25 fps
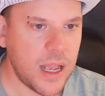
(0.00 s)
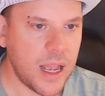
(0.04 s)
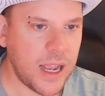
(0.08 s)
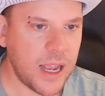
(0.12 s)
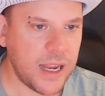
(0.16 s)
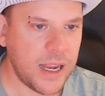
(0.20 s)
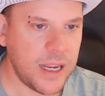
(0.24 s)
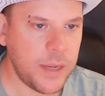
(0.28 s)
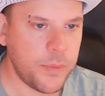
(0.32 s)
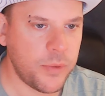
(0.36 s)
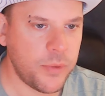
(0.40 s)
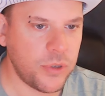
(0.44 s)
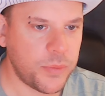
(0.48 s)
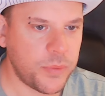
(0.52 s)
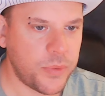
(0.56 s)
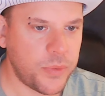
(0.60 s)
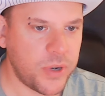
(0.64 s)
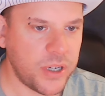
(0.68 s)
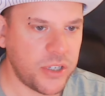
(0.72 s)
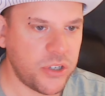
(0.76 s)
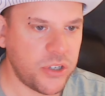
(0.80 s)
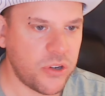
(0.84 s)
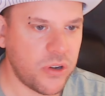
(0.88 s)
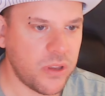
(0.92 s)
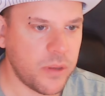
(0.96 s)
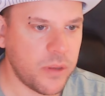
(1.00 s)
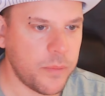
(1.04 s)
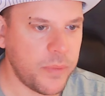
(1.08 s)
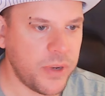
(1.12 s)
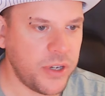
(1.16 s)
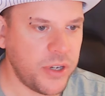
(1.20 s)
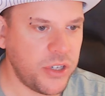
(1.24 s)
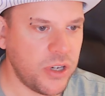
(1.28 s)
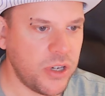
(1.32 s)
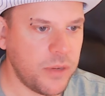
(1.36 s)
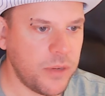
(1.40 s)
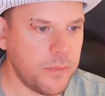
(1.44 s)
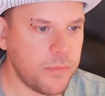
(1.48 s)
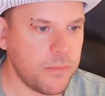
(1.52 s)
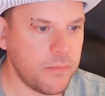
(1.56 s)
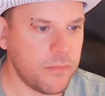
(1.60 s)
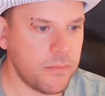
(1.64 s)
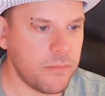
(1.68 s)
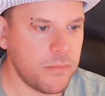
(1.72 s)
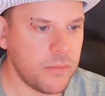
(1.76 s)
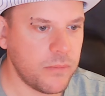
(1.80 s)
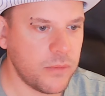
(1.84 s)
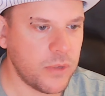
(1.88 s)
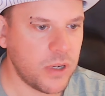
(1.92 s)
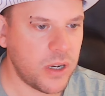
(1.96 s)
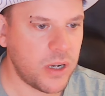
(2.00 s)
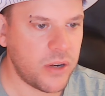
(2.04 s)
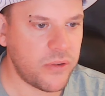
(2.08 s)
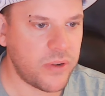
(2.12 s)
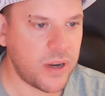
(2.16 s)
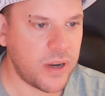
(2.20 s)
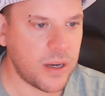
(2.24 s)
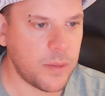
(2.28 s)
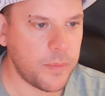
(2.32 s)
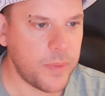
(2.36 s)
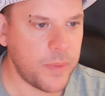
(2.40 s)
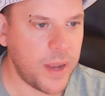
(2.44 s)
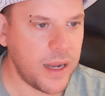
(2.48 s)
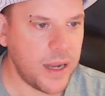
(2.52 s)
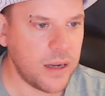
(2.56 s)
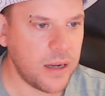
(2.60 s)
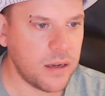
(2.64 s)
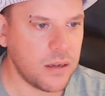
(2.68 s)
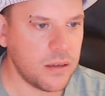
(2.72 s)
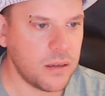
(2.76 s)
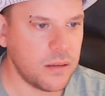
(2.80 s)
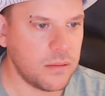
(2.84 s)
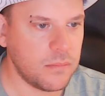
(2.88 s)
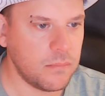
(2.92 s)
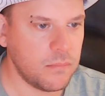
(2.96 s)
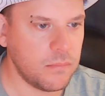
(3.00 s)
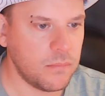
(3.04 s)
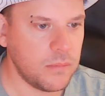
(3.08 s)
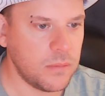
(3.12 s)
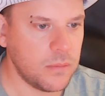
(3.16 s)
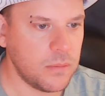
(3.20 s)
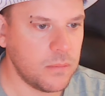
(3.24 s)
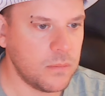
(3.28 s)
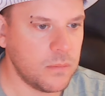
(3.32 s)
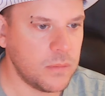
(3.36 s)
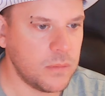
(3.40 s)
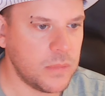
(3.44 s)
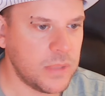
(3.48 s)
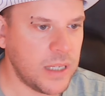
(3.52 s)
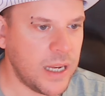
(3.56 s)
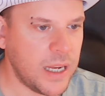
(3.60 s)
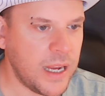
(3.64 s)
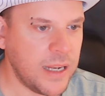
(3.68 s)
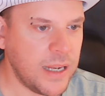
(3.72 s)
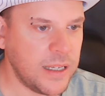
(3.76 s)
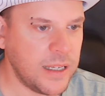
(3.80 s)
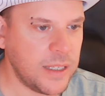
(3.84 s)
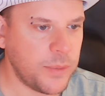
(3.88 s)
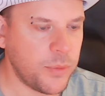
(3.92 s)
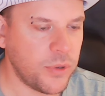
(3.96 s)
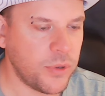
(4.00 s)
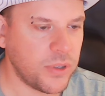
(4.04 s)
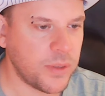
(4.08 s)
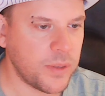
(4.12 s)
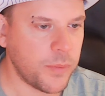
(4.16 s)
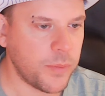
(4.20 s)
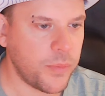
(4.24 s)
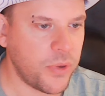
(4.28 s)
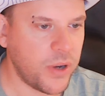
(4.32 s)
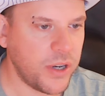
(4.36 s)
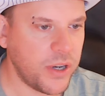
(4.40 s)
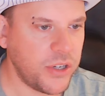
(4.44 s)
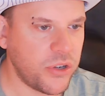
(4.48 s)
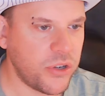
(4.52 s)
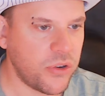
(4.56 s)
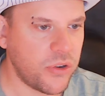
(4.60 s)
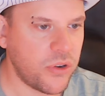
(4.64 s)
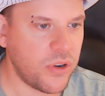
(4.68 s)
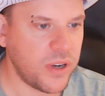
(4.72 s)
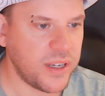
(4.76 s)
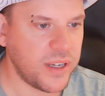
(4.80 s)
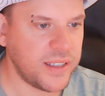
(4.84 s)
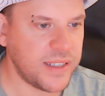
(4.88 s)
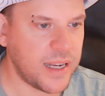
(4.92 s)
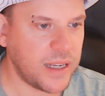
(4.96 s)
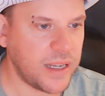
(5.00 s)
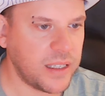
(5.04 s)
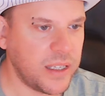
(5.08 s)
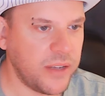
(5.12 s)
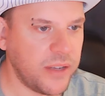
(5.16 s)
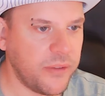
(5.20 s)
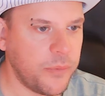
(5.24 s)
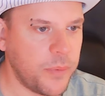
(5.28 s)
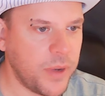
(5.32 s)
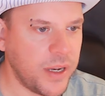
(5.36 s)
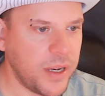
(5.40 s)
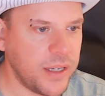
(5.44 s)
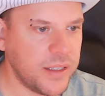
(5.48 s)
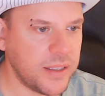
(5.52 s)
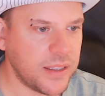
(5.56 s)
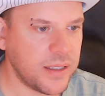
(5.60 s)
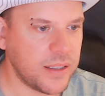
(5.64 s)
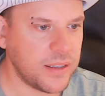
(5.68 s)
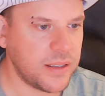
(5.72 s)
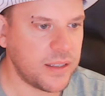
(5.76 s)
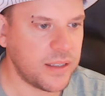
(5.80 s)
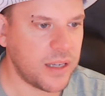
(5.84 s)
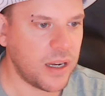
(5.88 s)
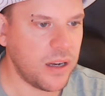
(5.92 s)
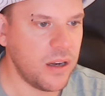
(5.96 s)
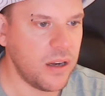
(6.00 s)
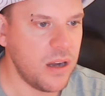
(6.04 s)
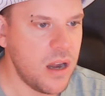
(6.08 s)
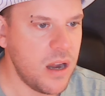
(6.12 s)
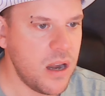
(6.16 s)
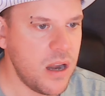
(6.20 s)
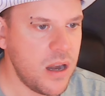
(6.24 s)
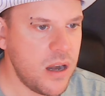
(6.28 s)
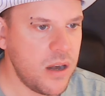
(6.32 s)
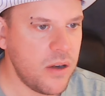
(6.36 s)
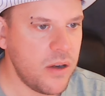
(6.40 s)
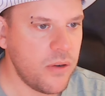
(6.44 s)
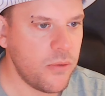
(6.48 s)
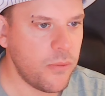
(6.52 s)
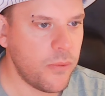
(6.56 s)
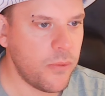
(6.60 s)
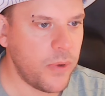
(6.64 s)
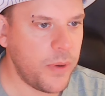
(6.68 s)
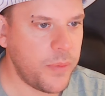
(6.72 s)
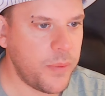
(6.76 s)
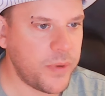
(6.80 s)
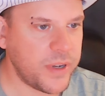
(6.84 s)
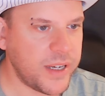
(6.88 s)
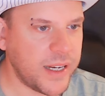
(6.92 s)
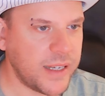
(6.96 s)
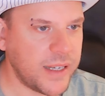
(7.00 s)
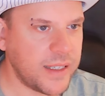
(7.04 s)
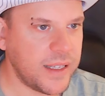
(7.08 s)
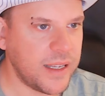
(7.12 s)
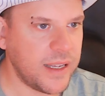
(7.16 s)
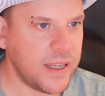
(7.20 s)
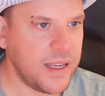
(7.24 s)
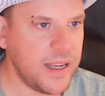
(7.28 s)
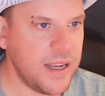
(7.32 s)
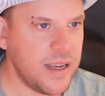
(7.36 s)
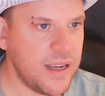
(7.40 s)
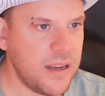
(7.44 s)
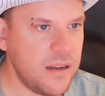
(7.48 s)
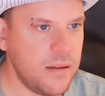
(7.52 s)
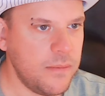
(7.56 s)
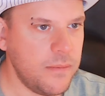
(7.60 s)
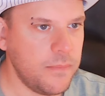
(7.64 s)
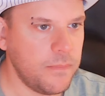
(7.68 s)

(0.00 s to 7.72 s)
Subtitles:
He puts pressure on the bishop. I run it back and just put some pressure on his active pieces. So we're protecting here.